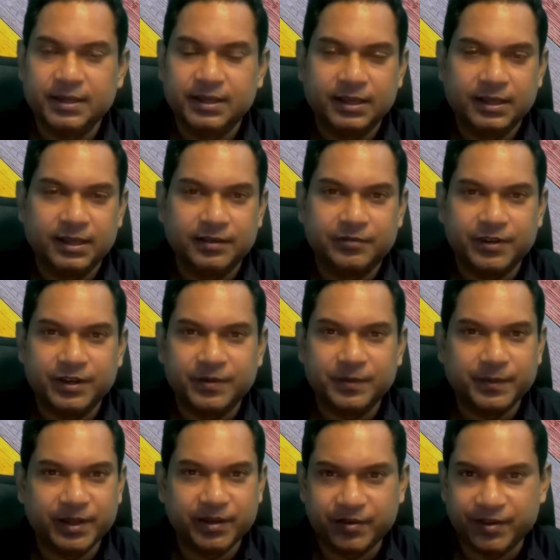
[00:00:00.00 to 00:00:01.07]
A friend of
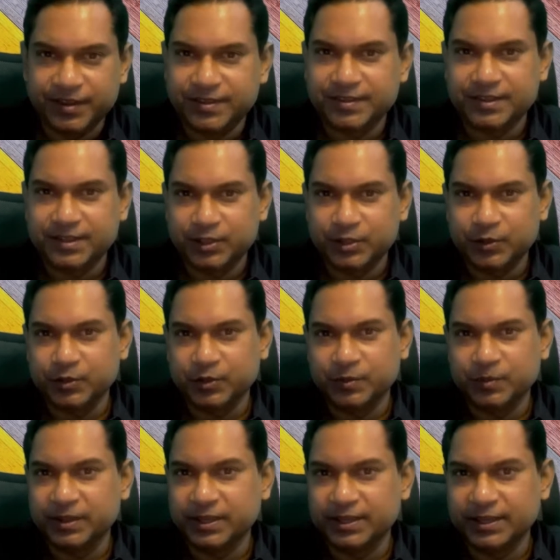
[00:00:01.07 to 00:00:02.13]
mine recently told
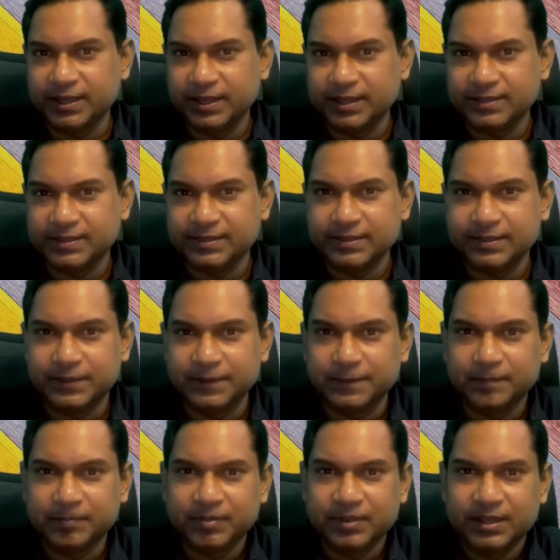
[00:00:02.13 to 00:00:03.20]
me that
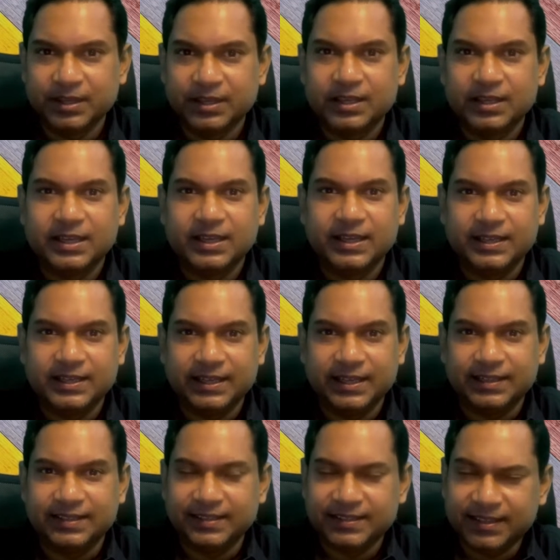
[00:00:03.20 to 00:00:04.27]
it
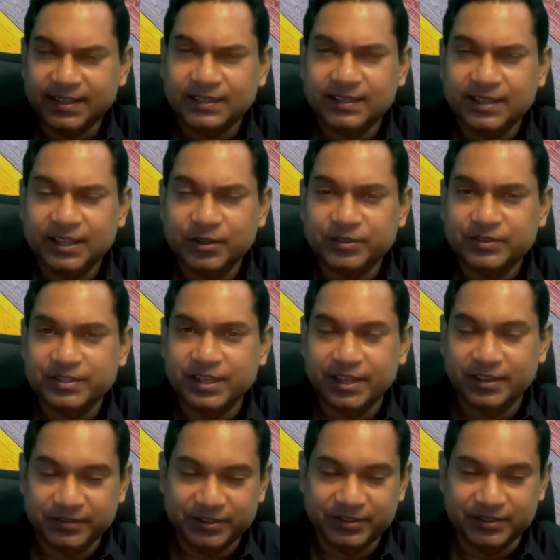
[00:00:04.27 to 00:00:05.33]
takes 10,000
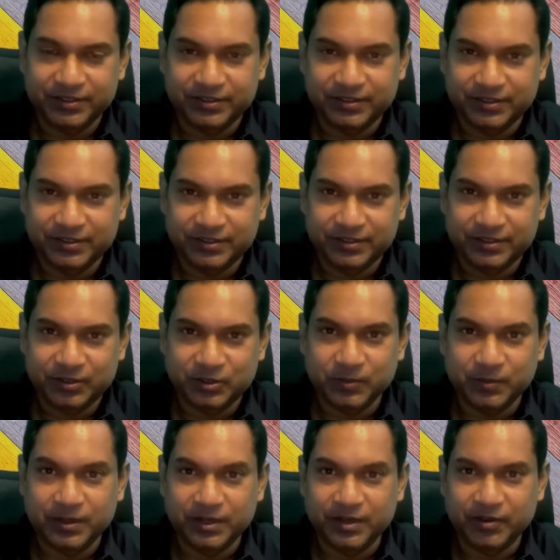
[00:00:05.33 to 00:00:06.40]
hours to
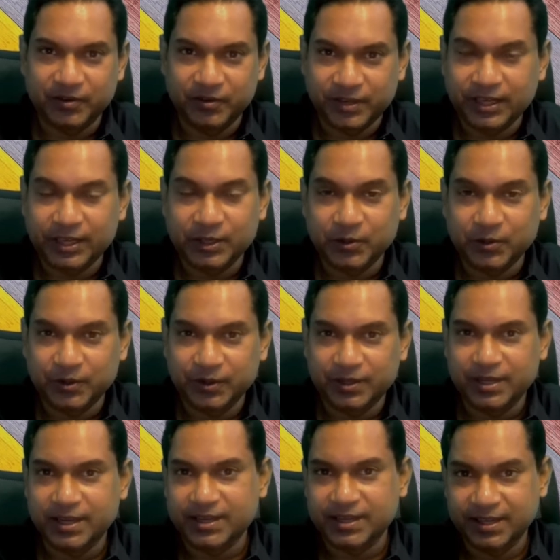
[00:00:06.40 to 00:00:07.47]
be really good
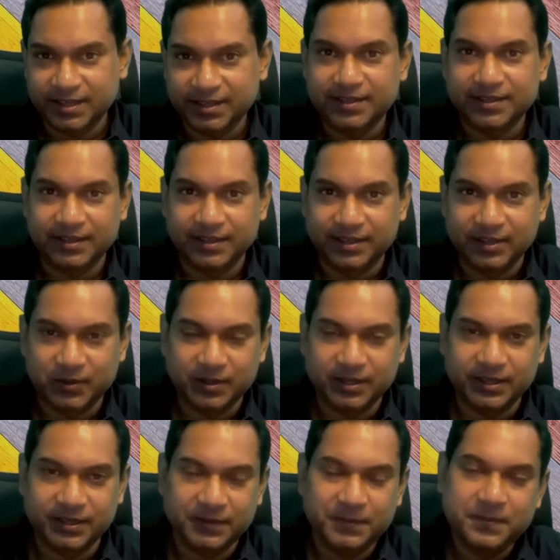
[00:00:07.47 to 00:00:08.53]
at anything.
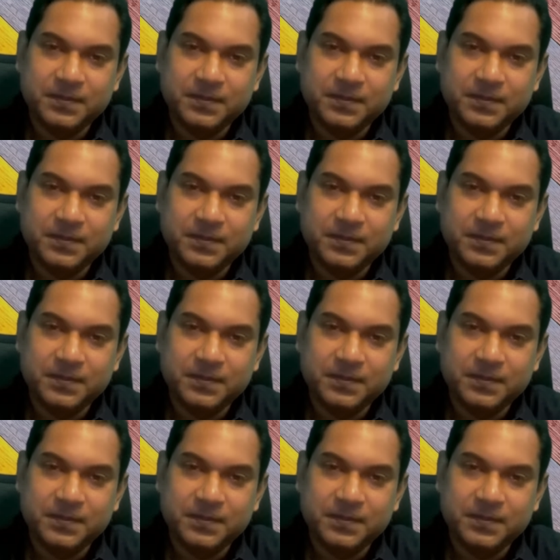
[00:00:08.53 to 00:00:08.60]
Okay.